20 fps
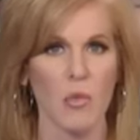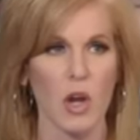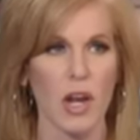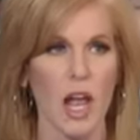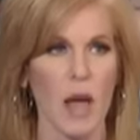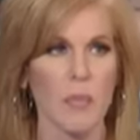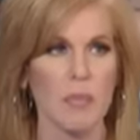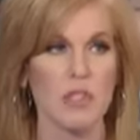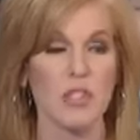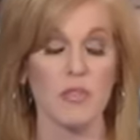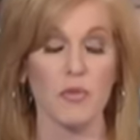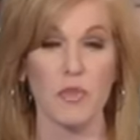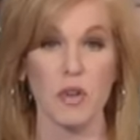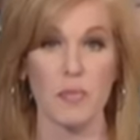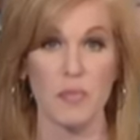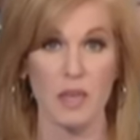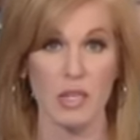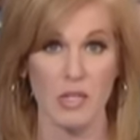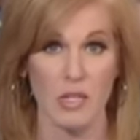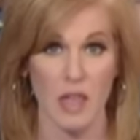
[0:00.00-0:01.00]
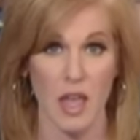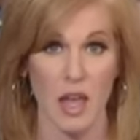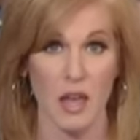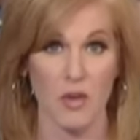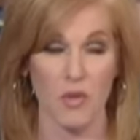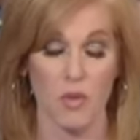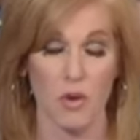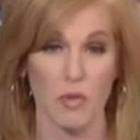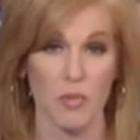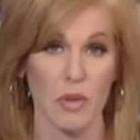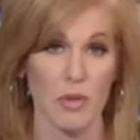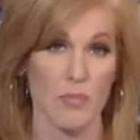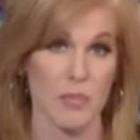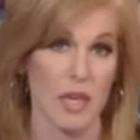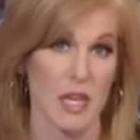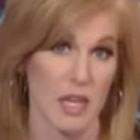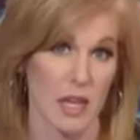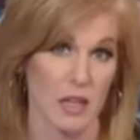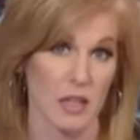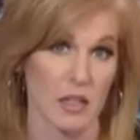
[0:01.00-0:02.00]
what happens if we miss that or we
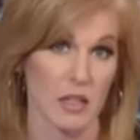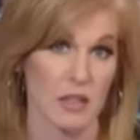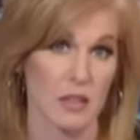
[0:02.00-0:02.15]
beat it?